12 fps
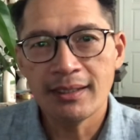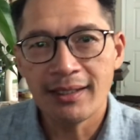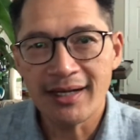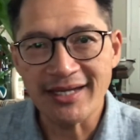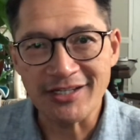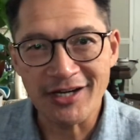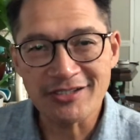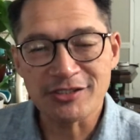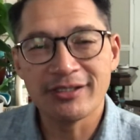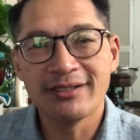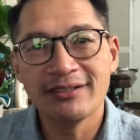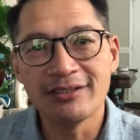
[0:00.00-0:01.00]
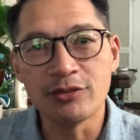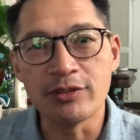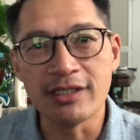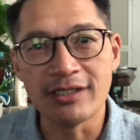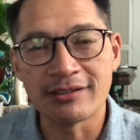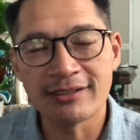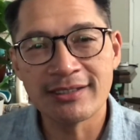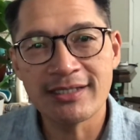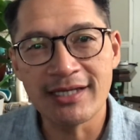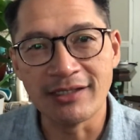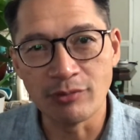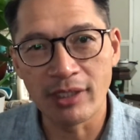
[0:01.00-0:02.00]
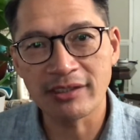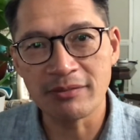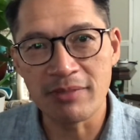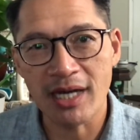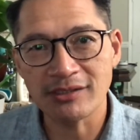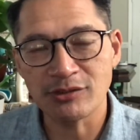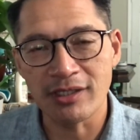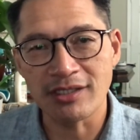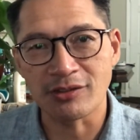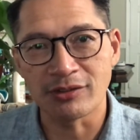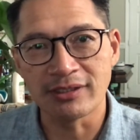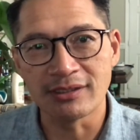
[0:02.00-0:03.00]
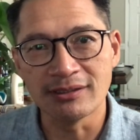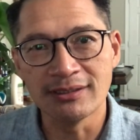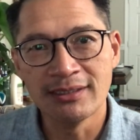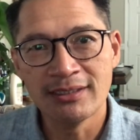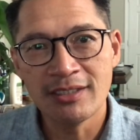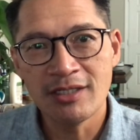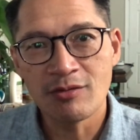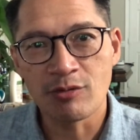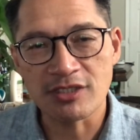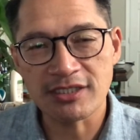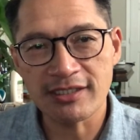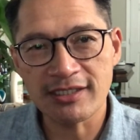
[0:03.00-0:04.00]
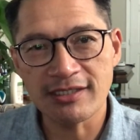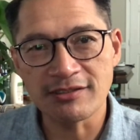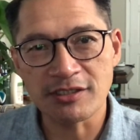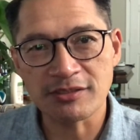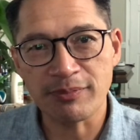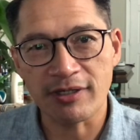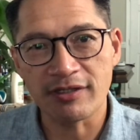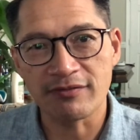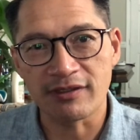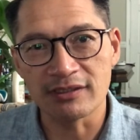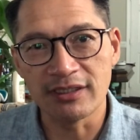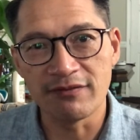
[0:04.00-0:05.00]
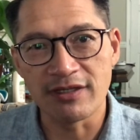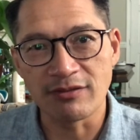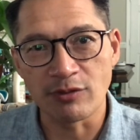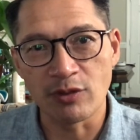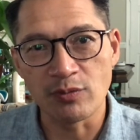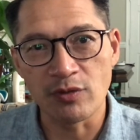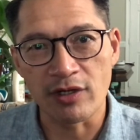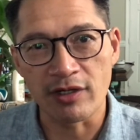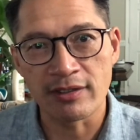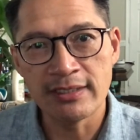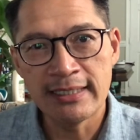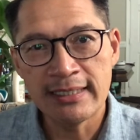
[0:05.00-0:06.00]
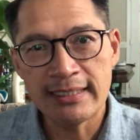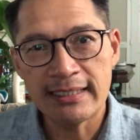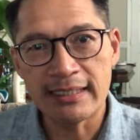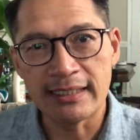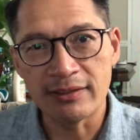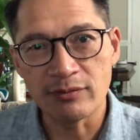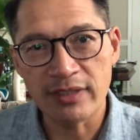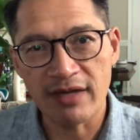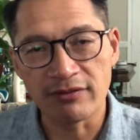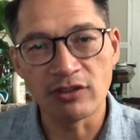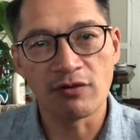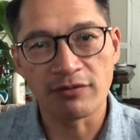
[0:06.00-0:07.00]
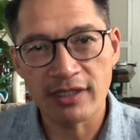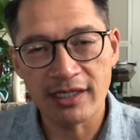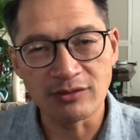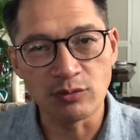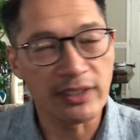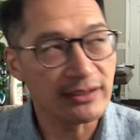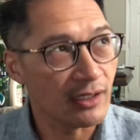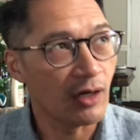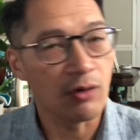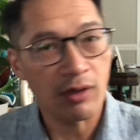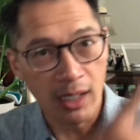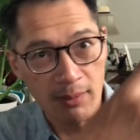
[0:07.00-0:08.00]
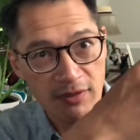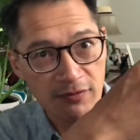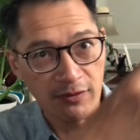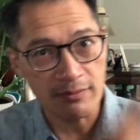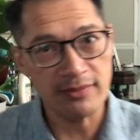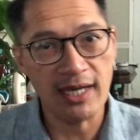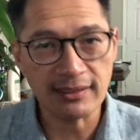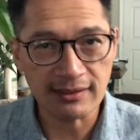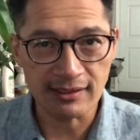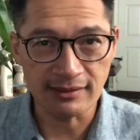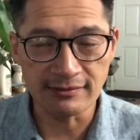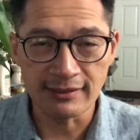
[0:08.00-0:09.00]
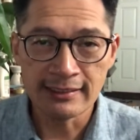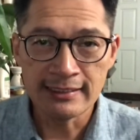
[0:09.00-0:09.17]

Hi guys, Louis here, and welcome back to Acorn Hill. We're sitting in this part of our living room where we have an overhead window coming from that end,